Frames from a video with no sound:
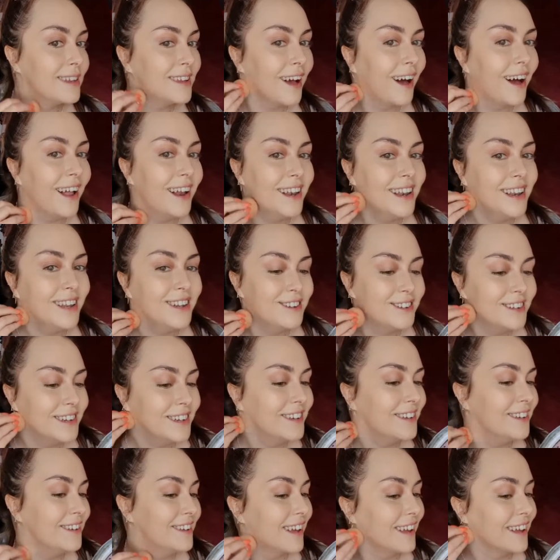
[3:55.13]
I literally
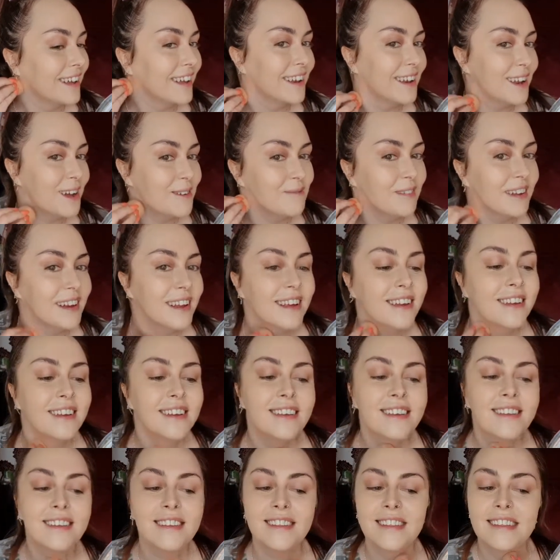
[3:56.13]
do take it down my neck.
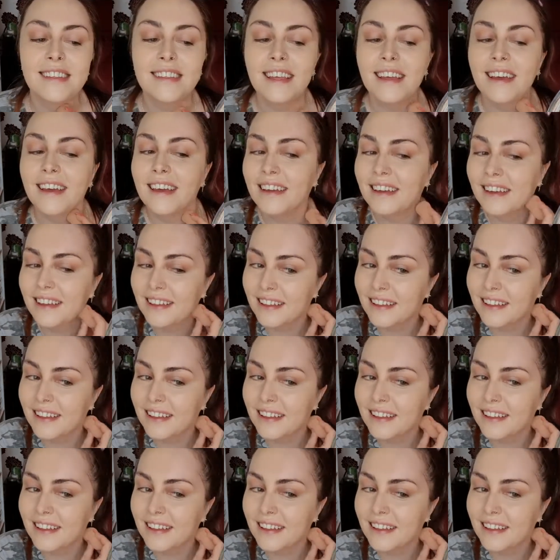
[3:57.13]
So.